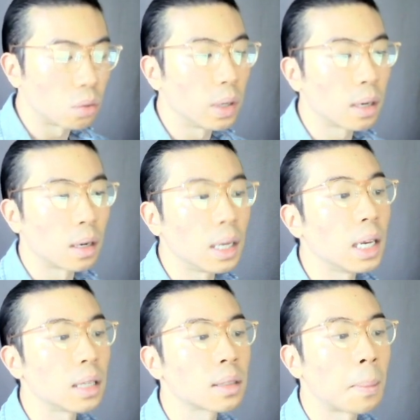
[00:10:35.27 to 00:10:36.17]
we're gonna
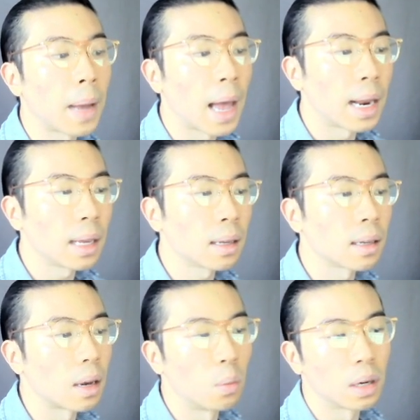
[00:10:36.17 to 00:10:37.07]
hit some
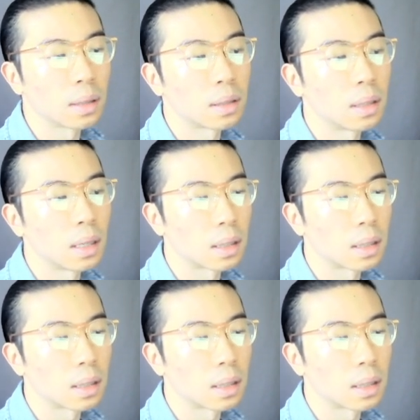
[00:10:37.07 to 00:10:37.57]
panic and we're gonna